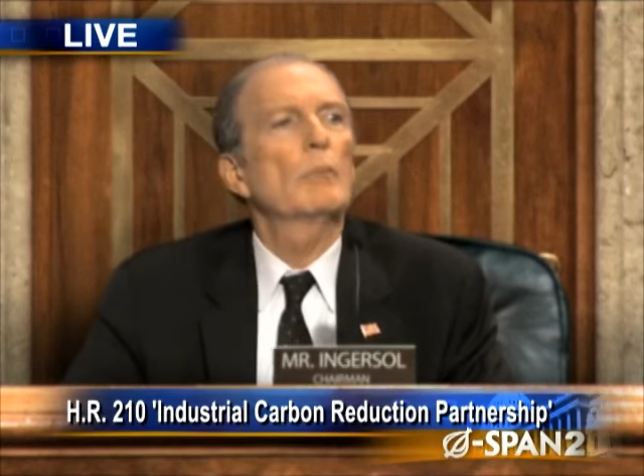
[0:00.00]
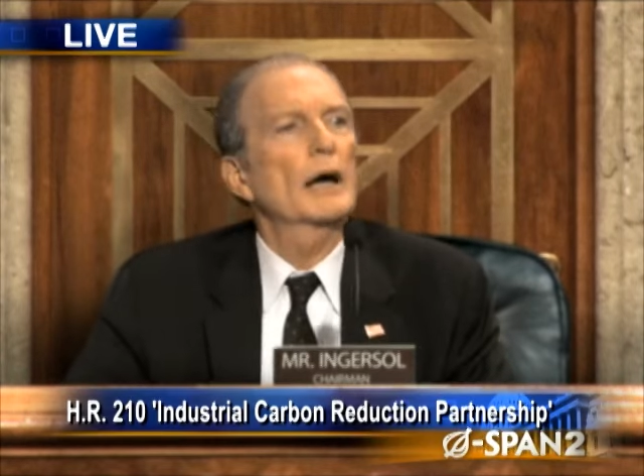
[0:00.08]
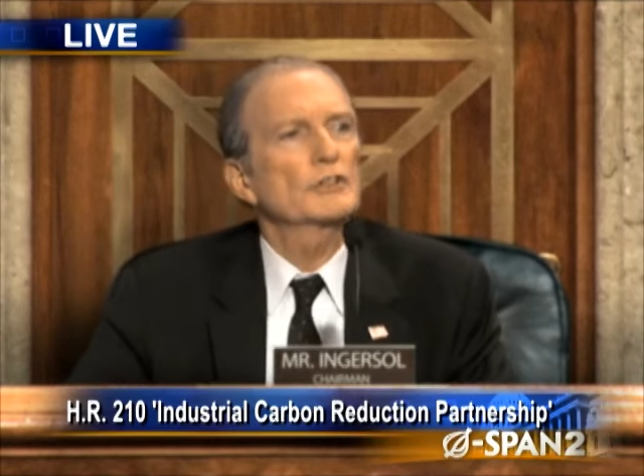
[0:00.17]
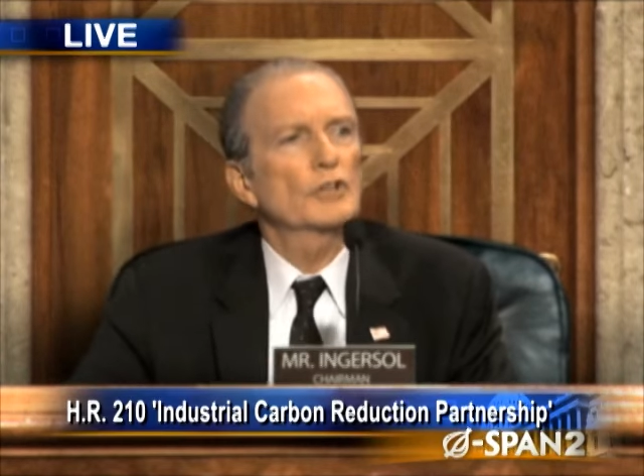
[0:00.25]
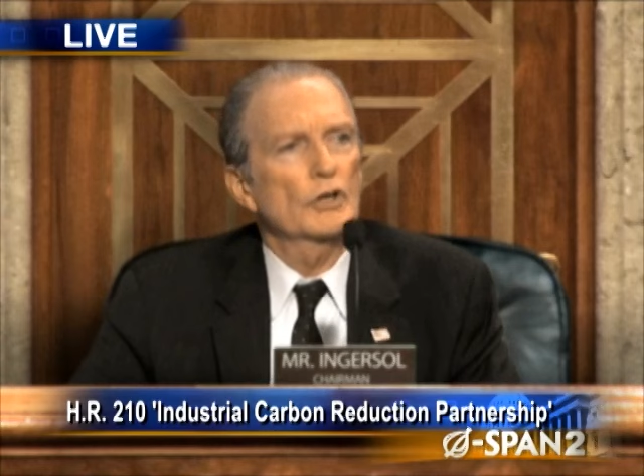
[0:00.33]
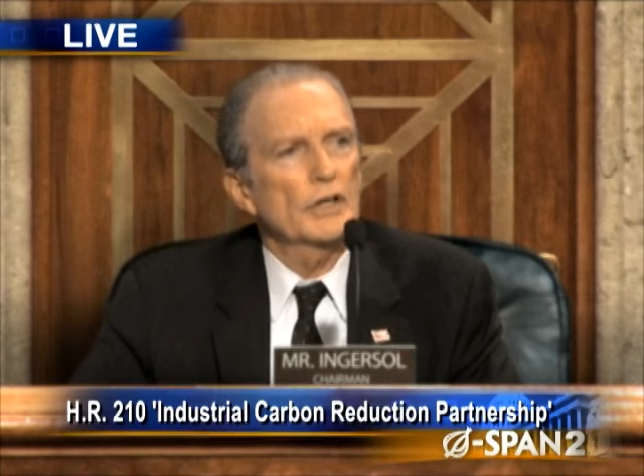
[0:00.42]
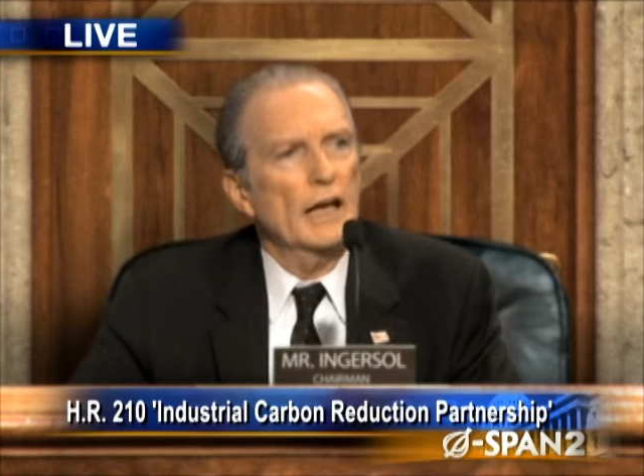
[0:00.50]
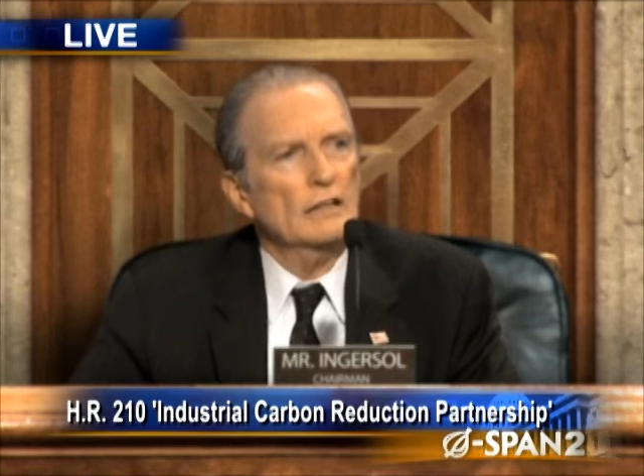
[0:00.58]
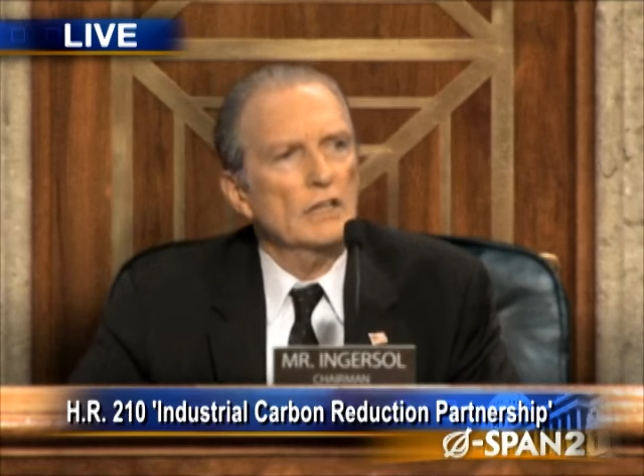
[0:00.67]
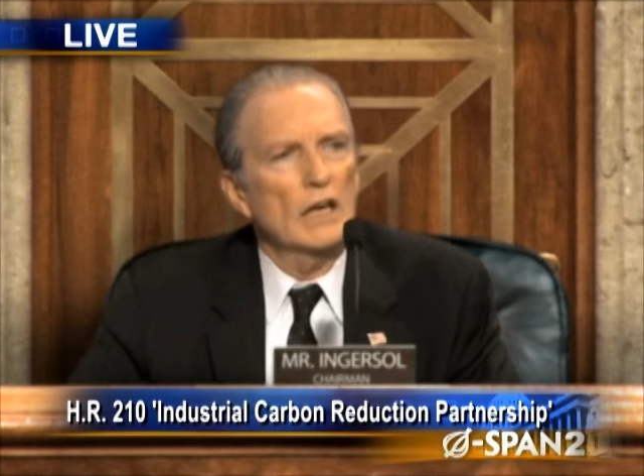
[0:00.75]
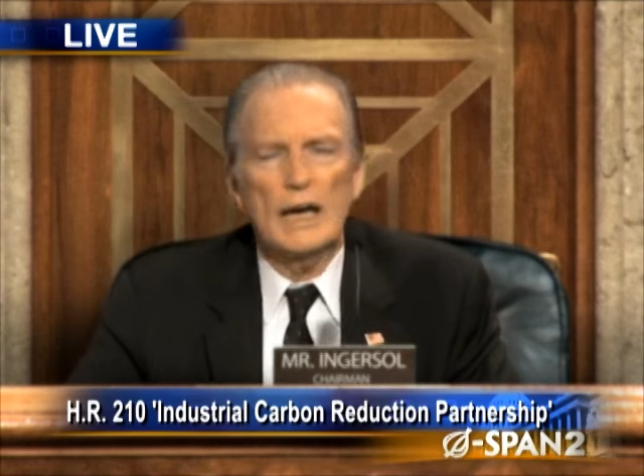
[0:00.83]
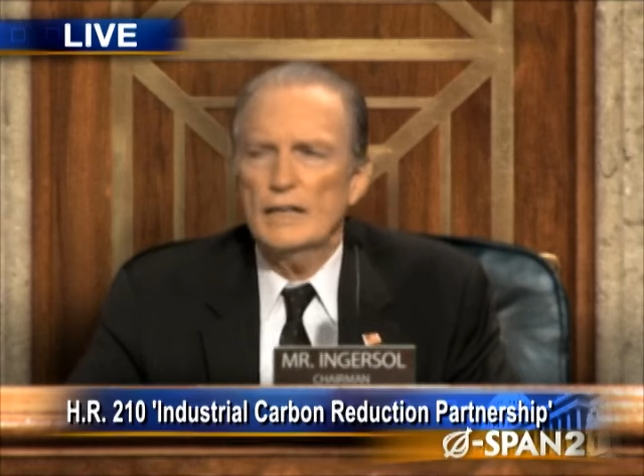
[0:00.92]
by turning
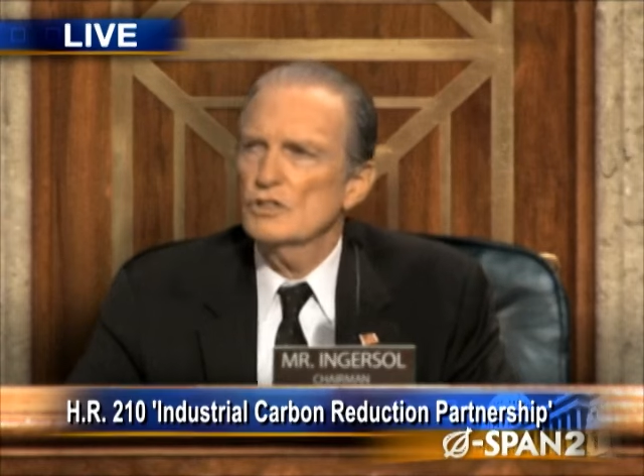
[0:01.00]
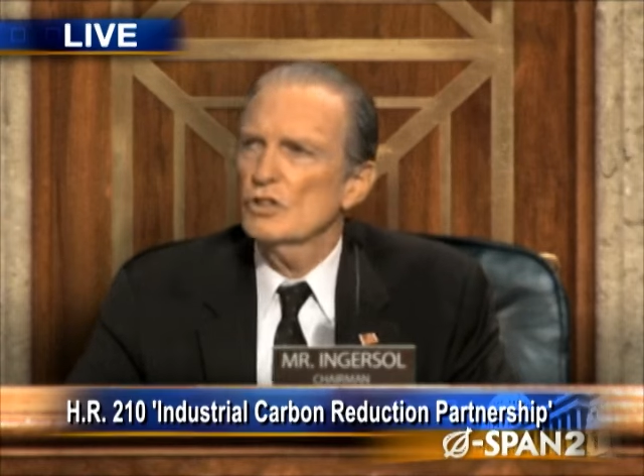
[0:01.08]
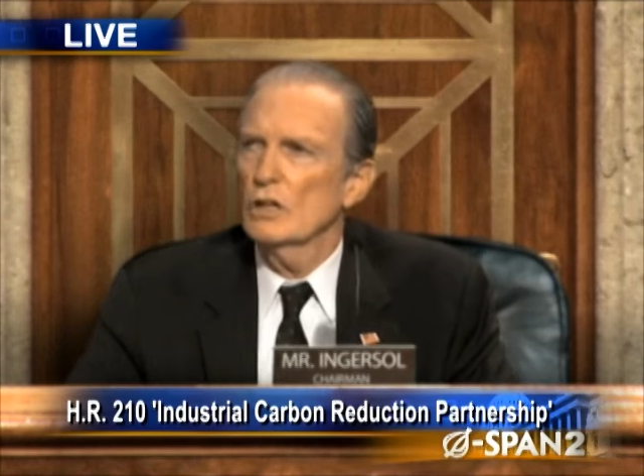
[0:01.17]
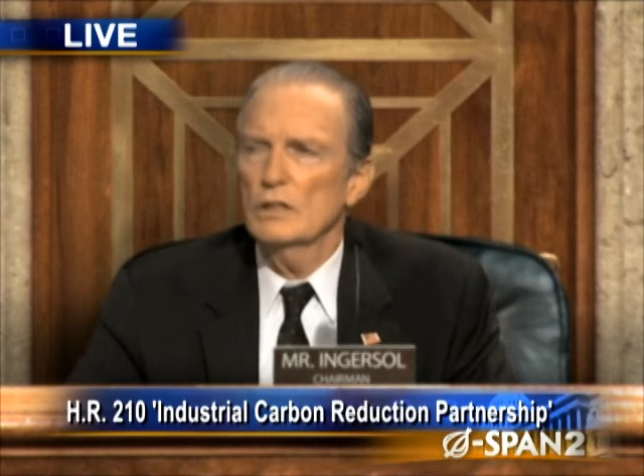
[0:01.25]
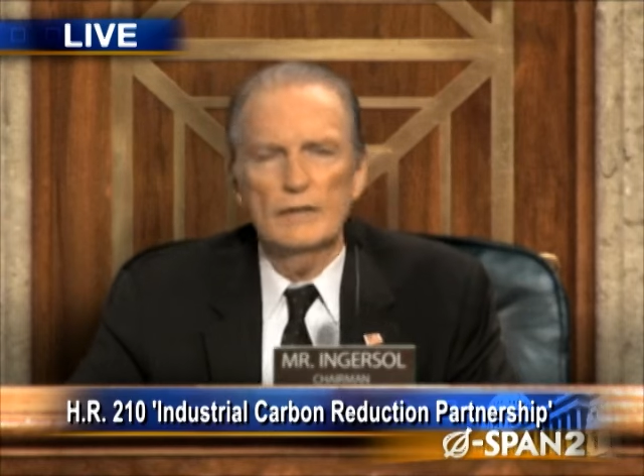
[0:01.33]
out the lights,